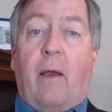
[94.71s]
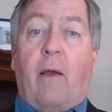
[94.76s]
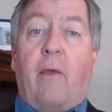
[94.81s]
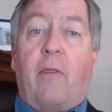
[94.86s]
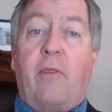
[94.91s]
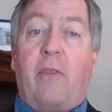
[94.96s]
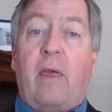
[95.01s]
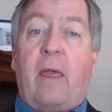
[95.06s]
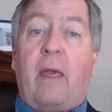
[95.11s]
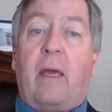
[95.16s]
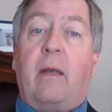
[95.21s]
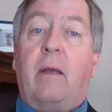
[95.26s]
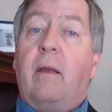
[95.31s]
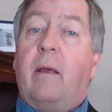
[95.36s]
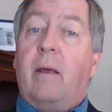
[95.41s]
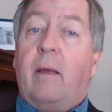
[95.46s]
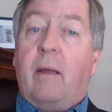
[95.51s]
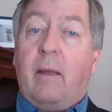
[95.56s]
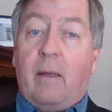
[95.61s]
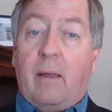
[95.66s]

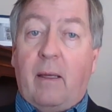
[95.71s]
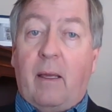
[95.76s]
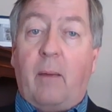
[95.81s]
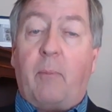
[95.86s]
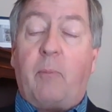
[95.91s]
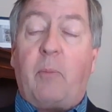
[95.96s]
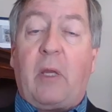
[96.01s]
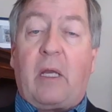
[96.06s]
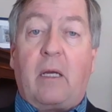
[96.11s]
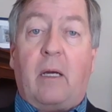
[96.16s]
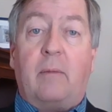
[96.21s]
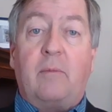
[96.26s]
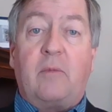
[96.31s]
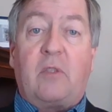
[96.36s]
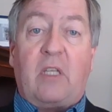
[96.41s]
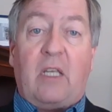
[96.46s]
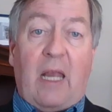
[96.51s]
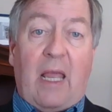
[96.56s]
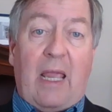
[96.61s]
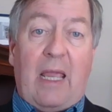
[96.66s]
then it
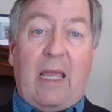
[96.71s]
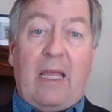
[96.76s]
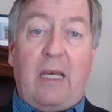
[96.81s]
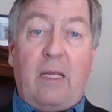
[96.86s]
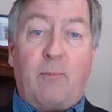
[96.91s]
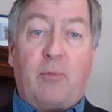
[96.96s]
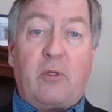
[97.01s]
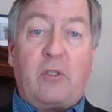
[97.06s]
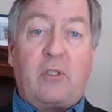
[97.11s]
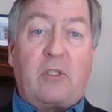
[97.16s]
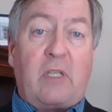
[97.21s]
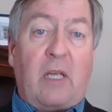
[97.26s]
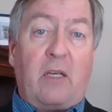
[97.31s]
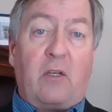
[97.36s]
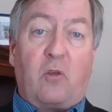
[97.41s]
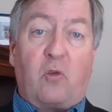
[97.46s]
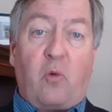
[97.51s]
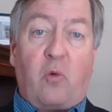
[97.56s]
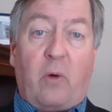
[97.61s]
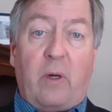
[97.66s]
becomes an
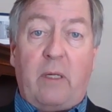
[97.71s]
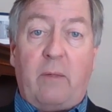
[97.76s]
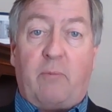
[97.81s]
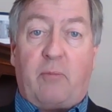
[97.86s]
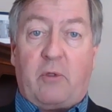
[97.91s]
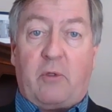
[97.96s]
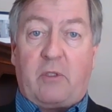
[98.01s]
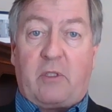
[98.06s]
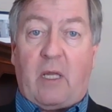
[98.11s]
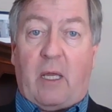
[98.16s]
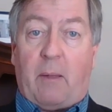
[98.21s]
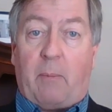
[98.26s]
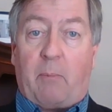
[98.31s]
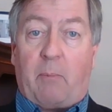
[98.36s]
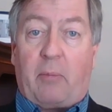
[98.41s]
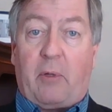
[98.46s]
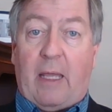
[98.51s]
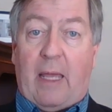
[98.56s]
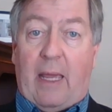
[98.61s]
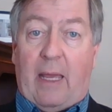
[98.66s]
80%, 20%
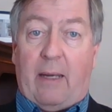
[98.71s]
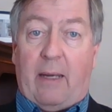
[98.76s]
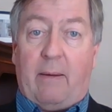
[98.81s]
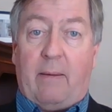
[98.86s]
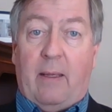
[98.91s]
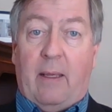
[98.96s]
plan.